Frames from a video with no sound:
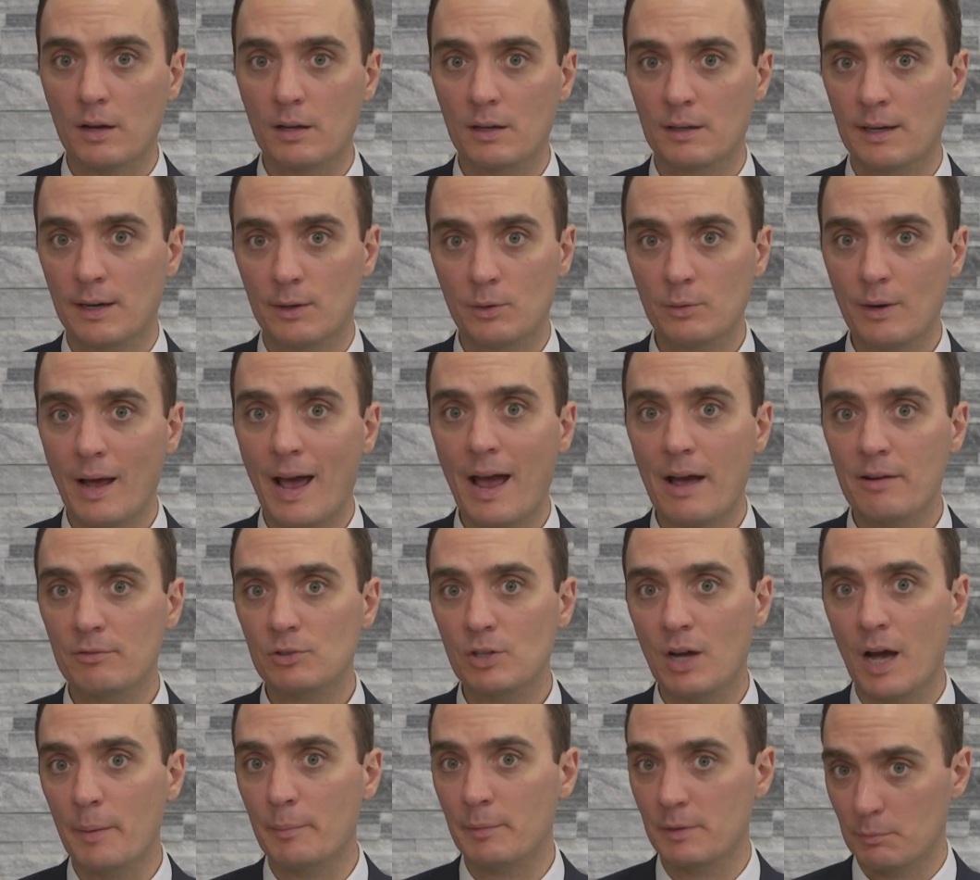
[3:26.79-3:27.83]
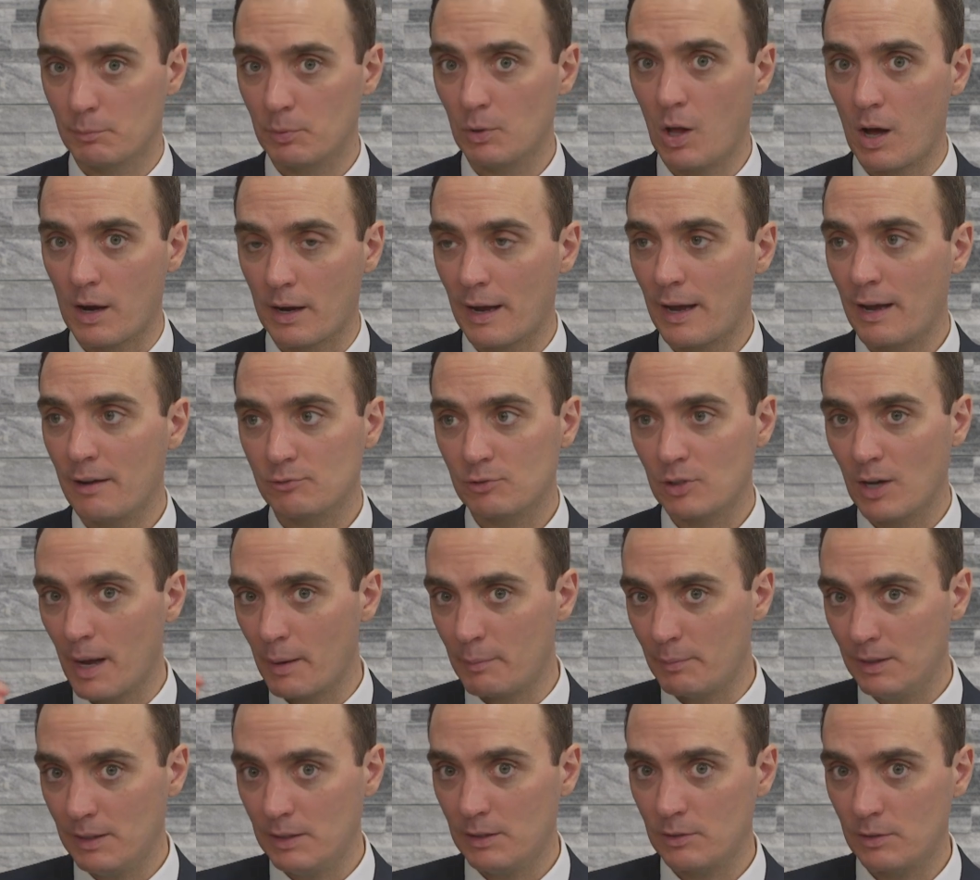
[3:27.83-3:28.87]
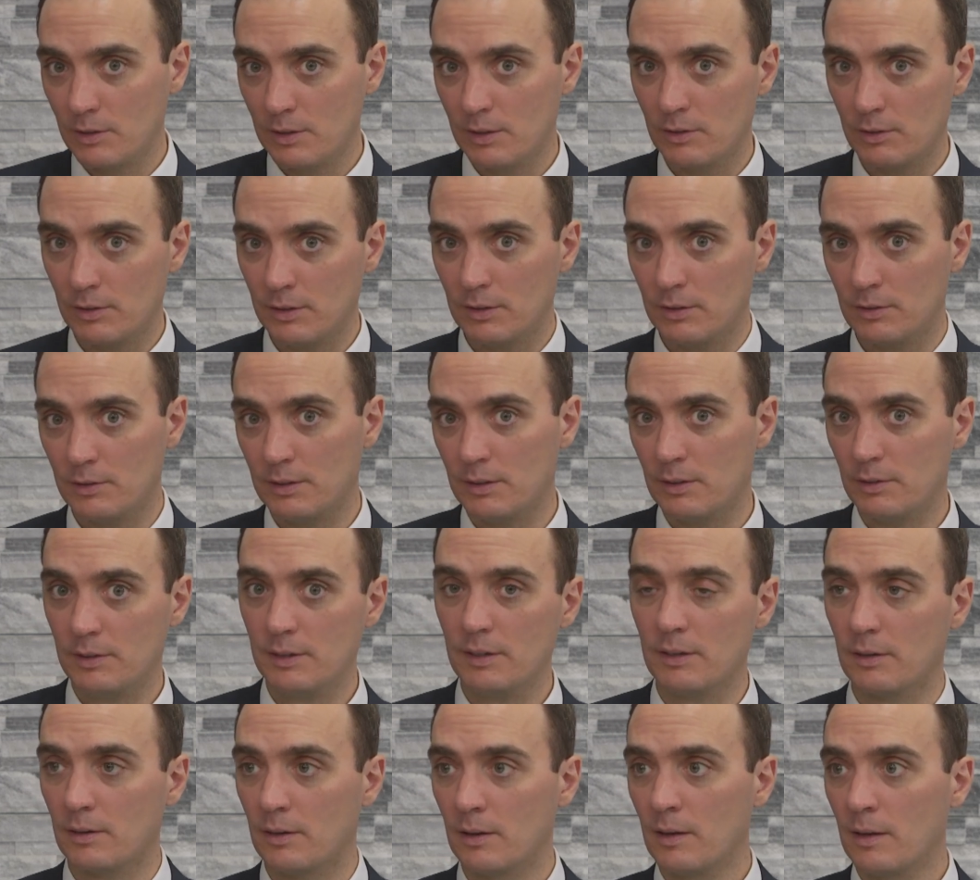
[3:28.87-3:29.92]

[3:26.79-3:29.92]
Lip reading: And I don't have time in a block. I have time here, here, here, here, here.